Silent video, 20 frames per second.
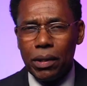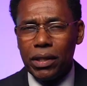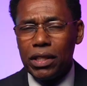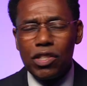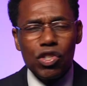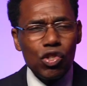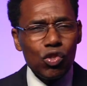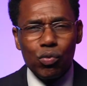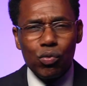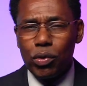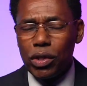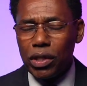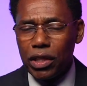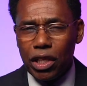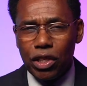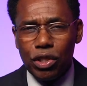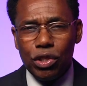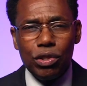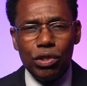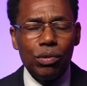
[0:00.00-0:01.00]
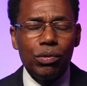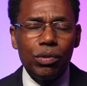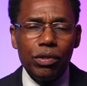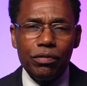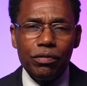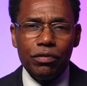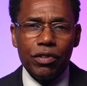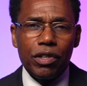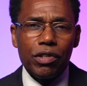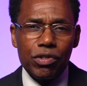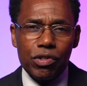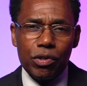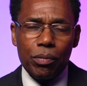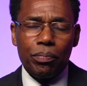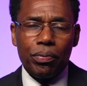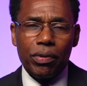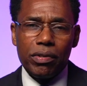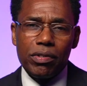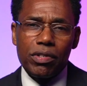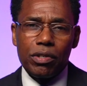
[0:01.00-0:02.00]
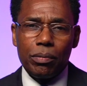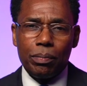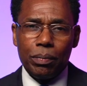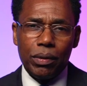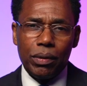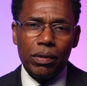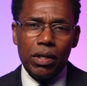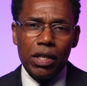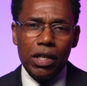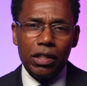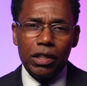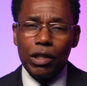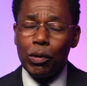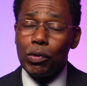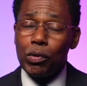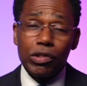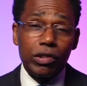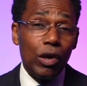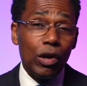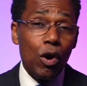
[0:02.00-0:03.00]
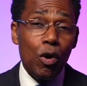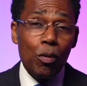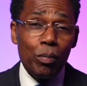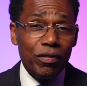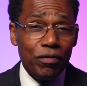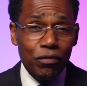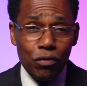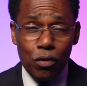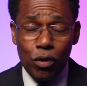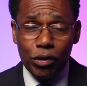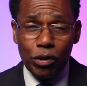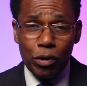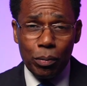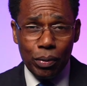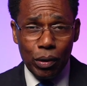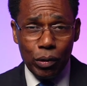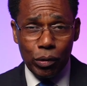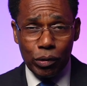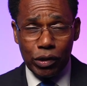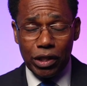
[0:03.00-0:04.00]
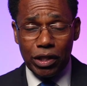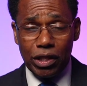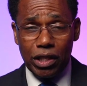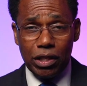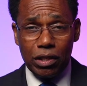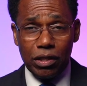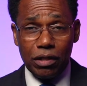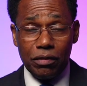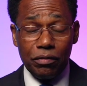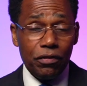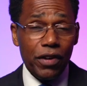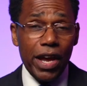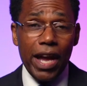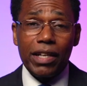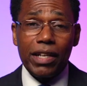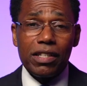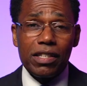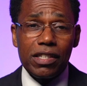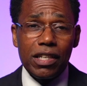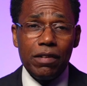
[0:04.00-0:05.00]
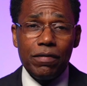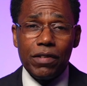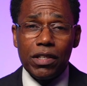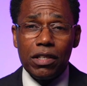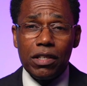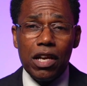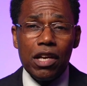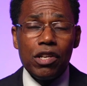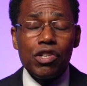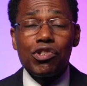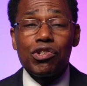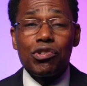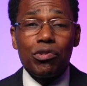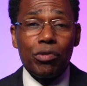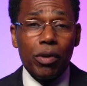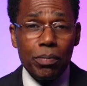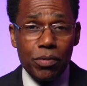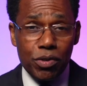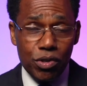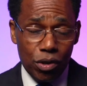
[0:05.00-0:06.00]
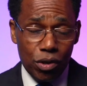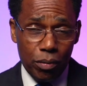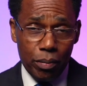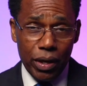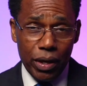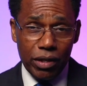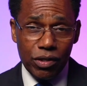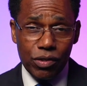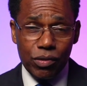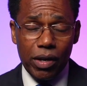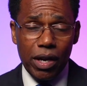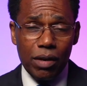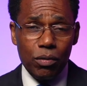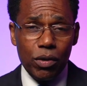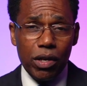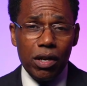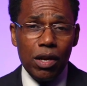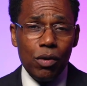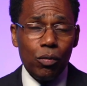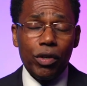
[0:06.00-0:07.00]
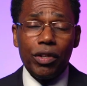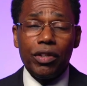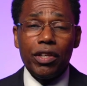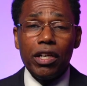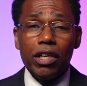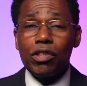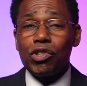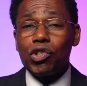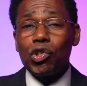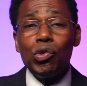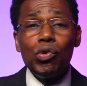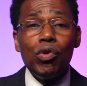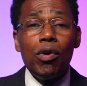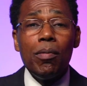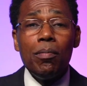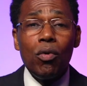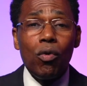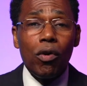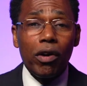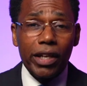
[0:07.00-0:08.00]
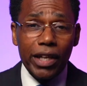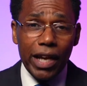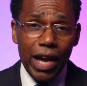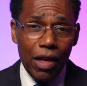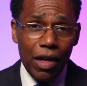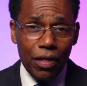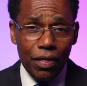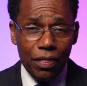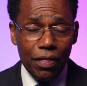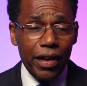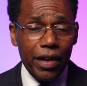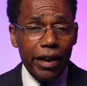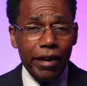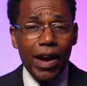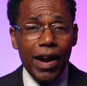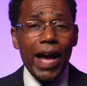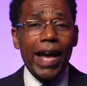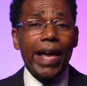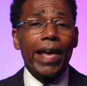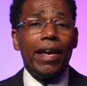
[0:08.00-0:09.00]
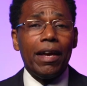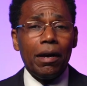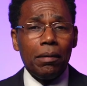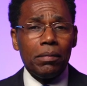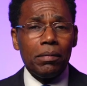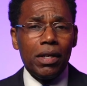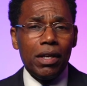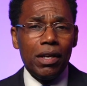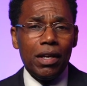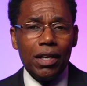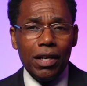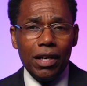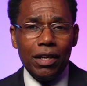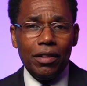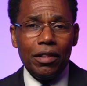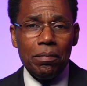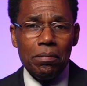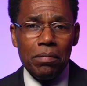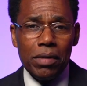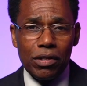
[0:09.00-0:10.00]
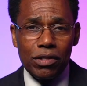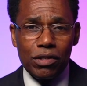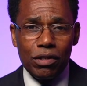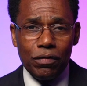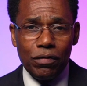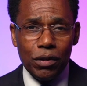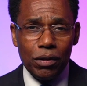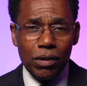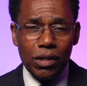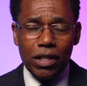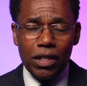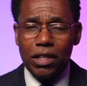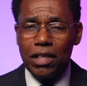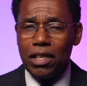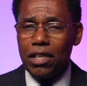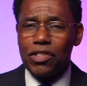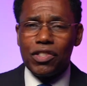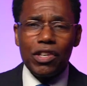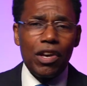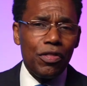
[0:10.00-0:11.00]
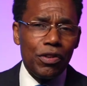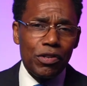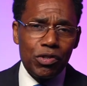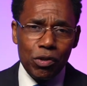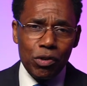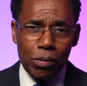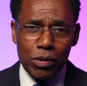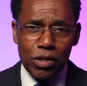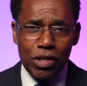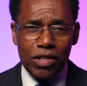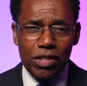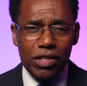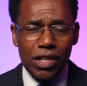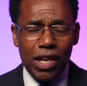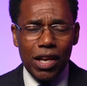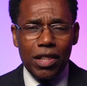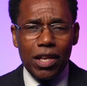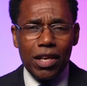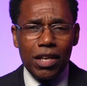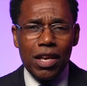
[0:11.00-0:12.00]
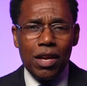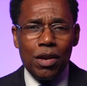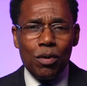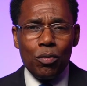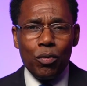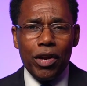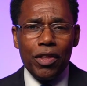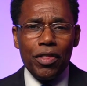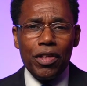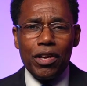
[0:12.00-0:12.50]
But this is really a universal principle that was long before Napoleon Hill. In fact, it's even scriptural based, right? Where there are 2 or more gathered, there I am in the midst of you. And then there's other scripture to say that where